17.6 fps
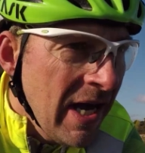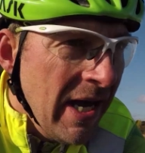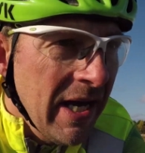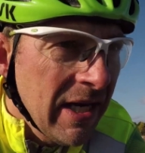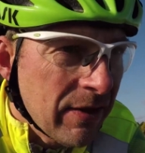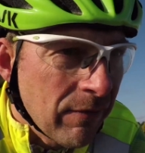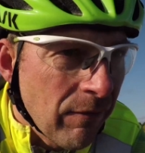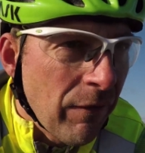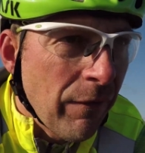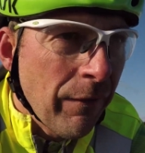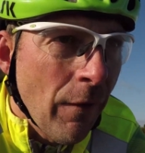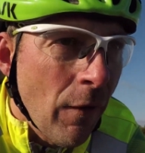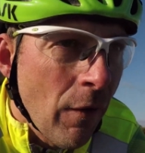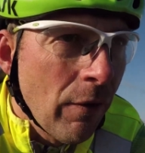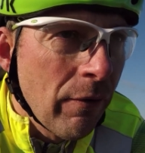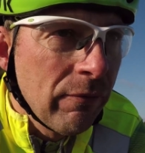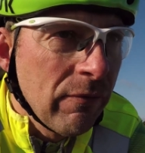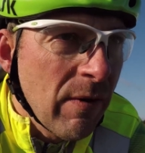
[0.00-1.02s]
It's
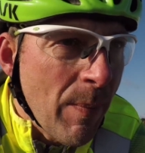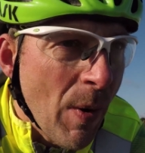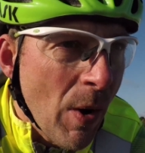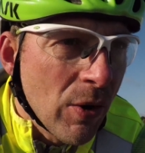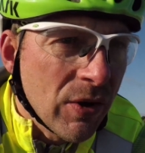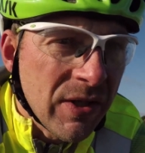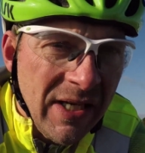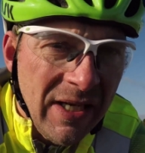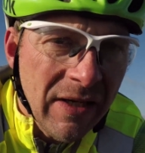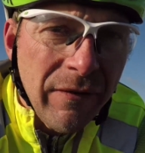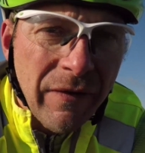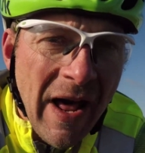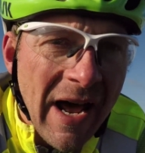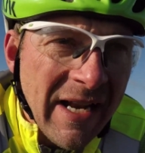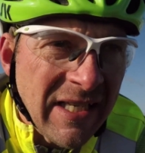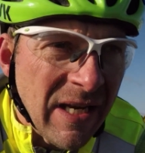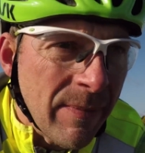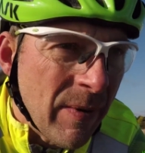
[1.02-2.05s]
for reporting fly
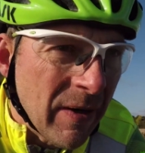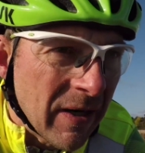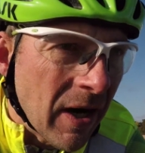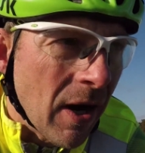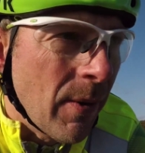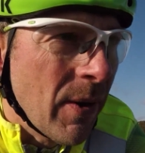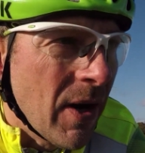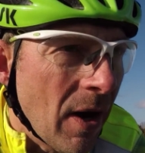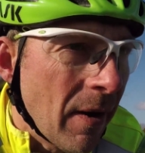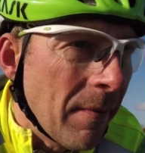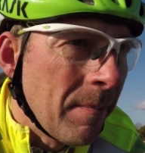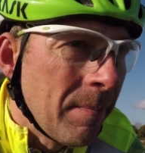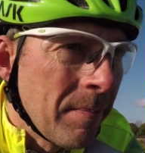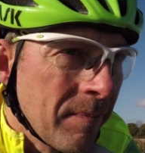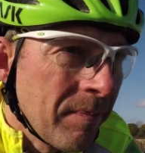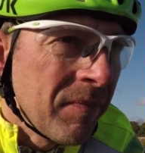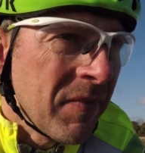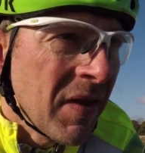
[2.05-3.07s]
tipping going on.
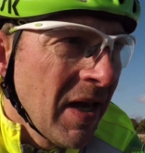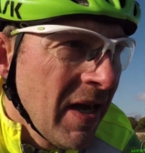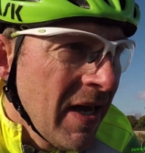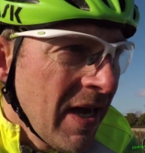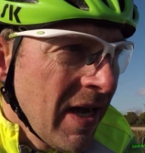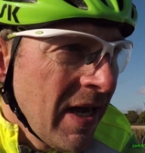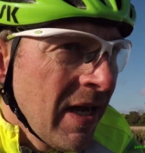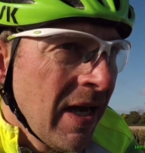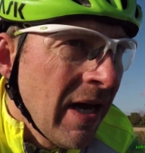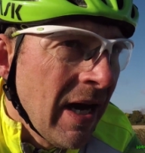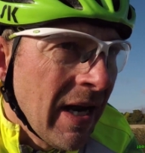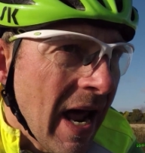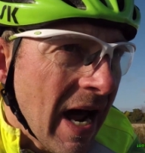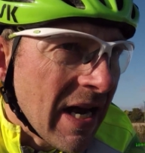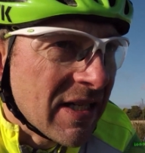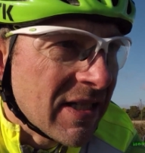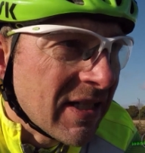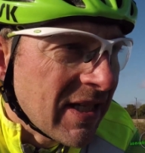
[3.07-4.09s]
And
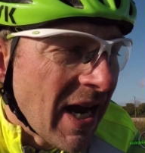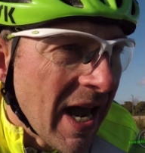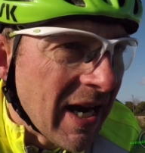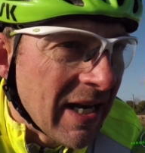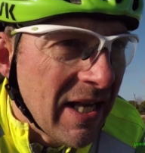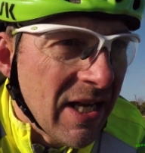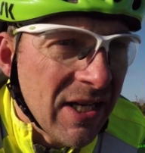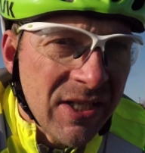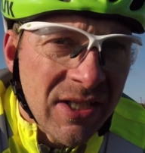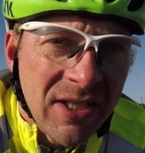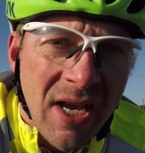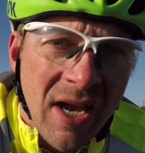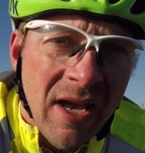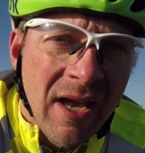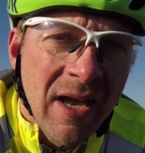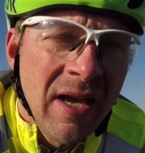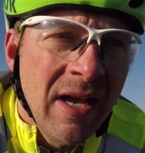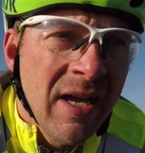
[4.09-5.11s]
as cyclists,
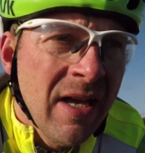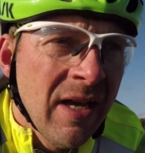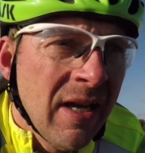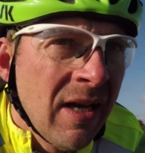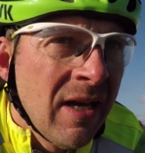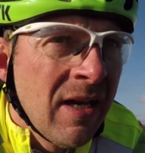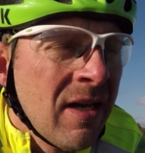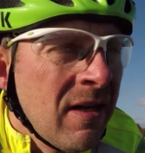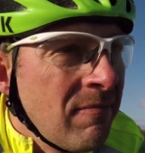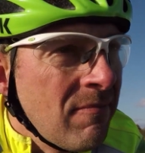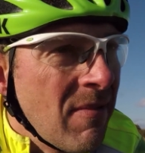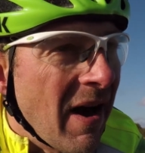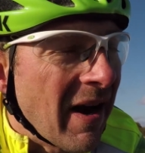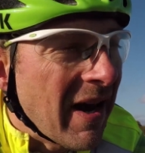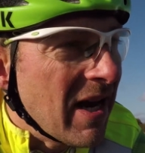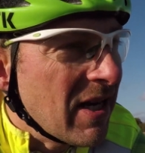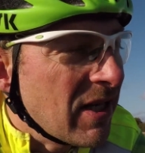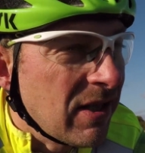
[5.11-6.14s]
I
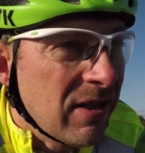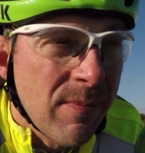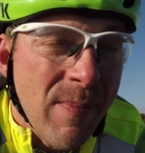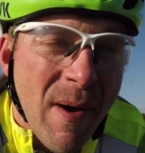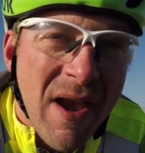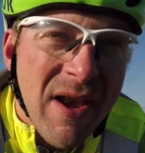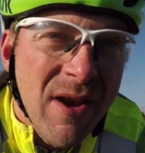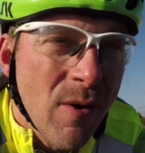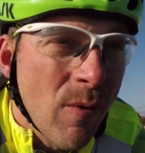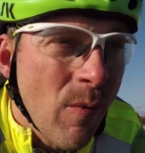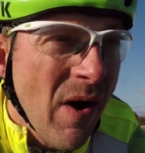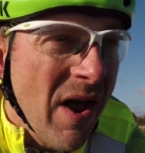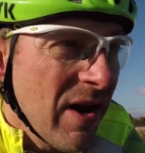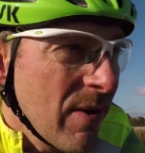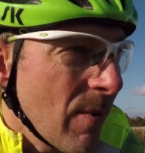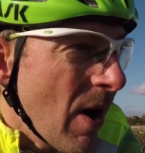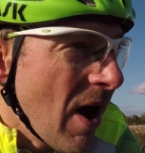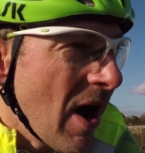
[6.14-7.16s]
guess depending on where
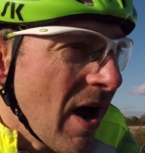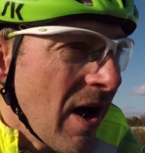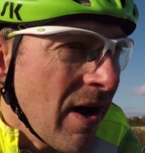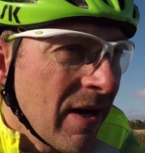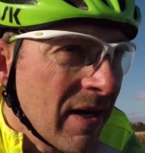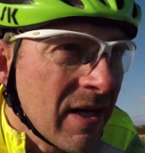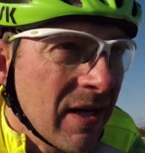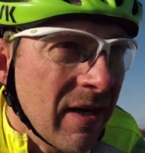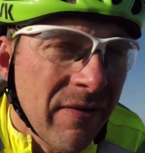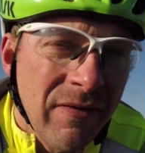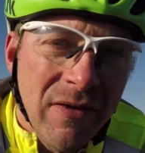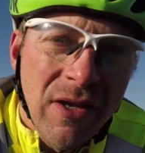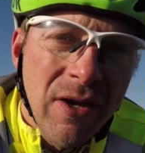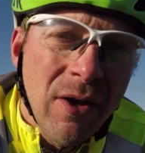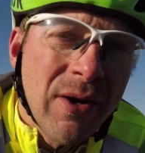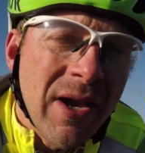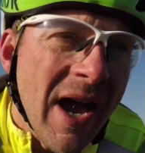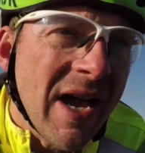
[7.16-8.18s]
you are, in the
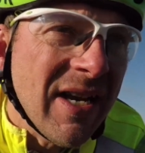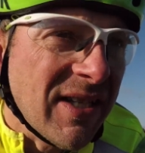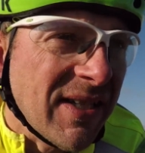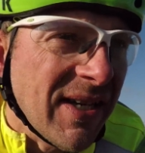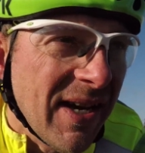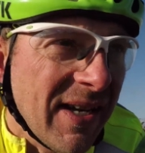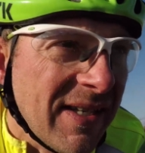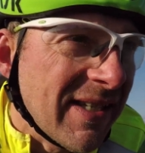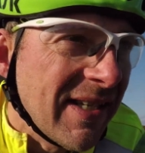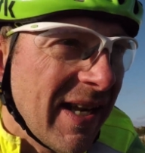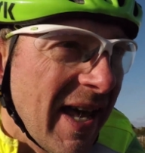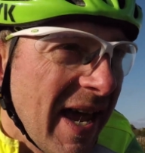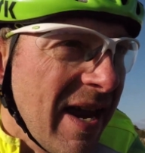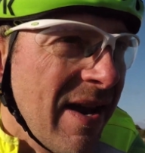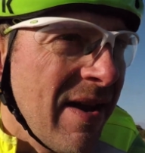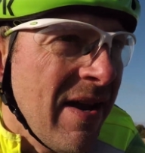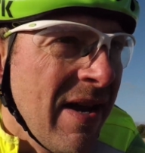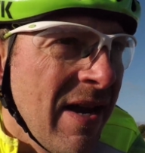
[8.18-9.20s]
UK certainly,
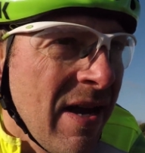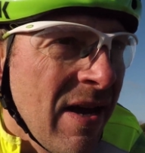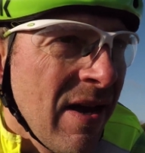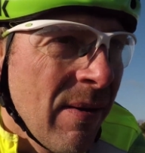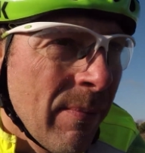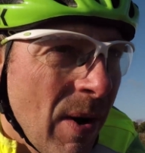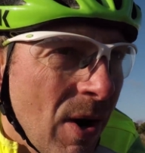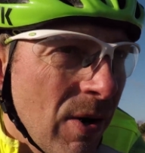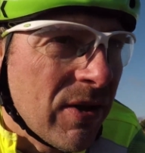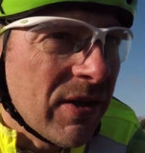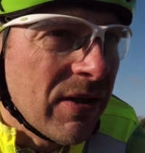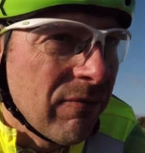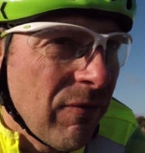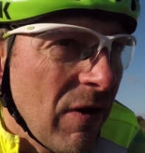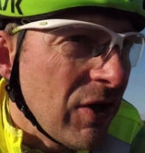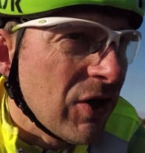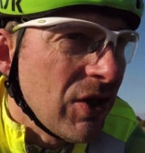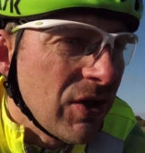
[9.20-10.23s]
most
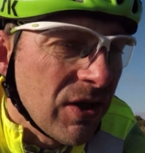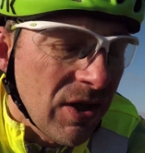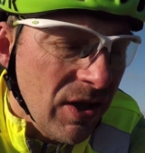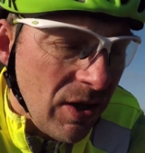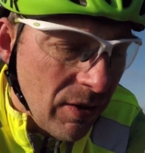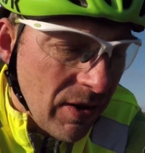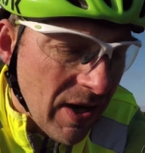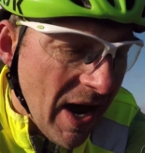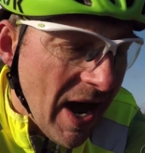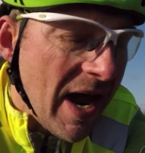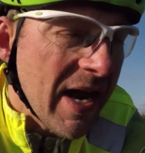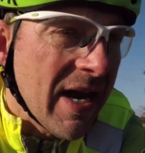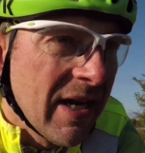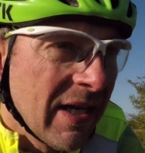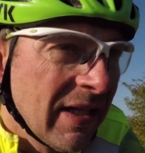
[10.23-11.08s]
regions in the UK